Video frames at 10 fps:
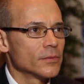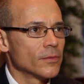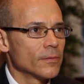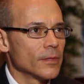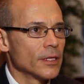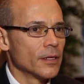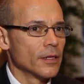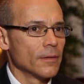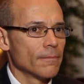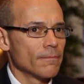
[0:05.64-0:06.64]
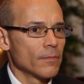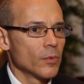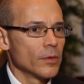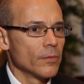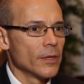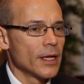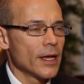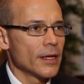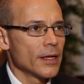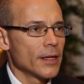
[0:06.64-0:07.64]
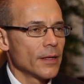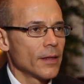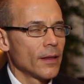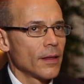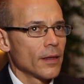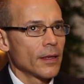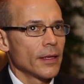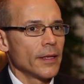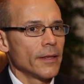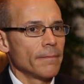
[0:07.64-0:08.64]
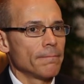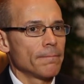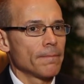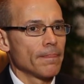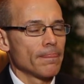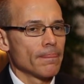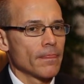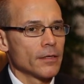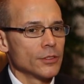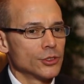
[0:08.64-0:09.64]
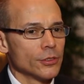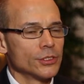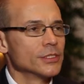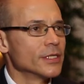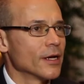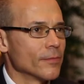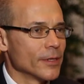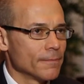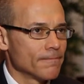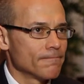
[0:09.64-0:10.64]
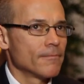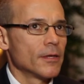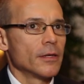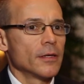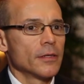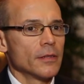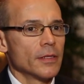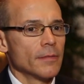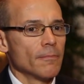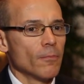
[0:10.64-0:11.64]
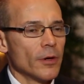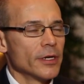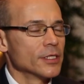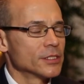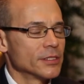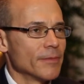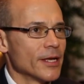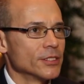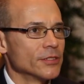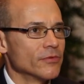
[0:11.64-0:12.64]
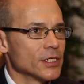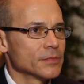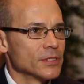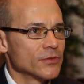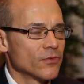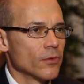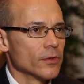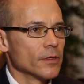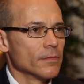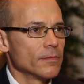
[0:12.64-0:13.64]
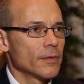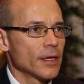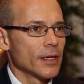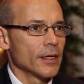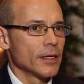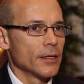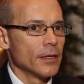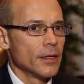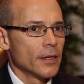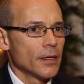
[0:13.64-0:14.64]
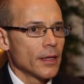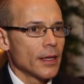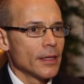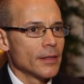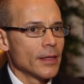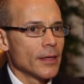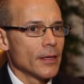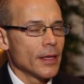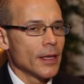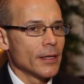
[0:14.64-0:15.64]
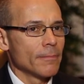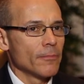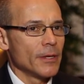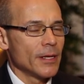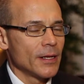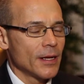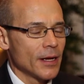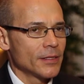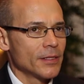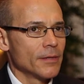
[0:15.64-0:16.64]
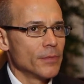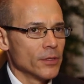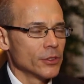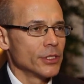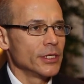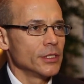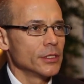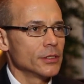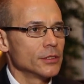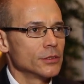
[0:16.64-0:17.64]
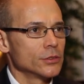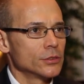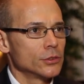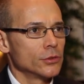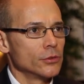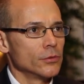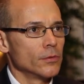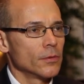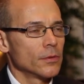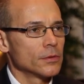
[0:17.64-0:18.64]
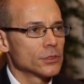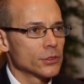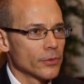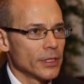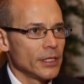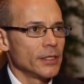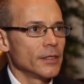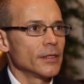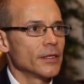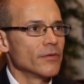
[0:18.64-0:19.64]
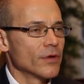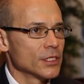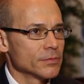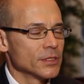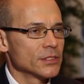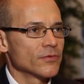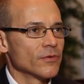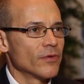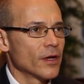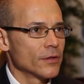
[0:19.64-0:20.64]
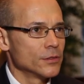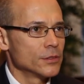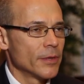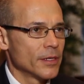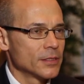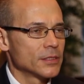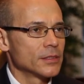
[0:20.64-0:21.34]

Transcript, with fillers: when, uh, when we had a, a, a church endowment that wanted us to manage investments for them and, and, they, and we got the ability to screen investments for values-based